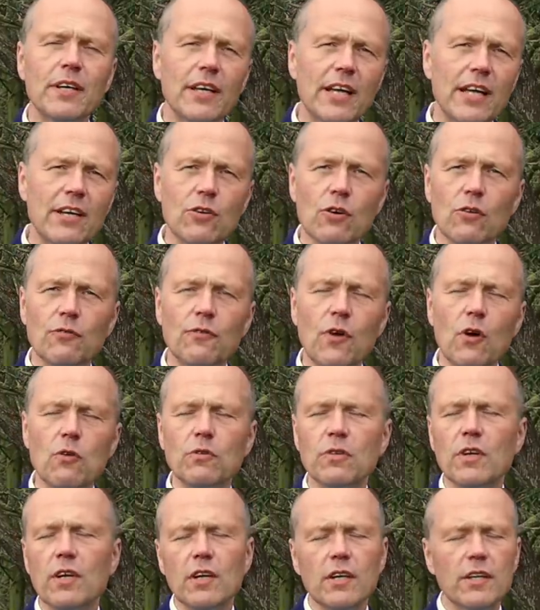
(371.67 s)
in your
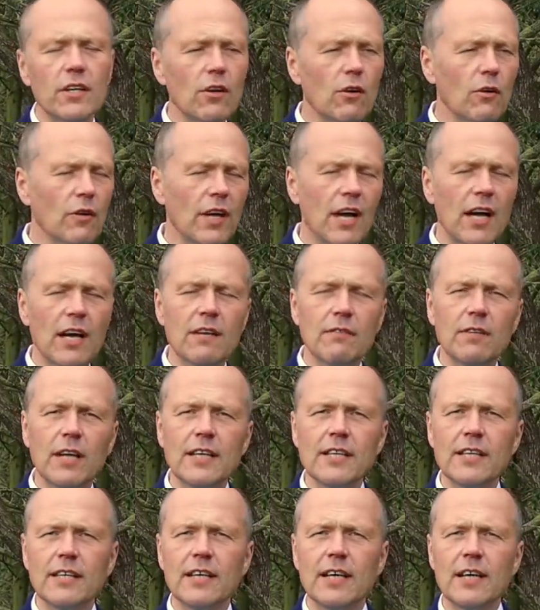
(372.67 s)
phone, you know,
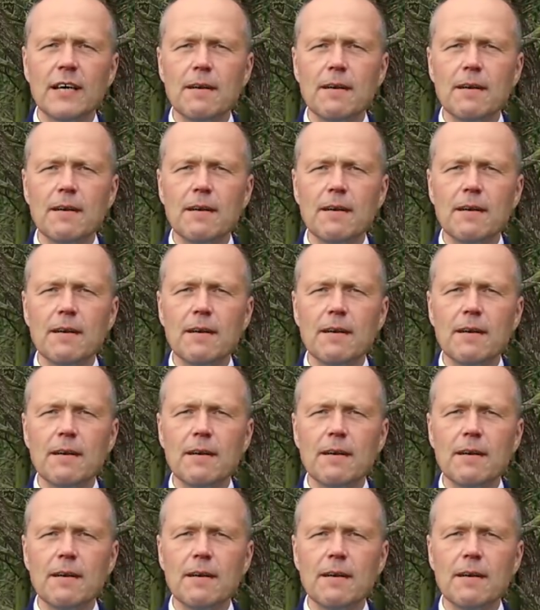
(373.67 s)
like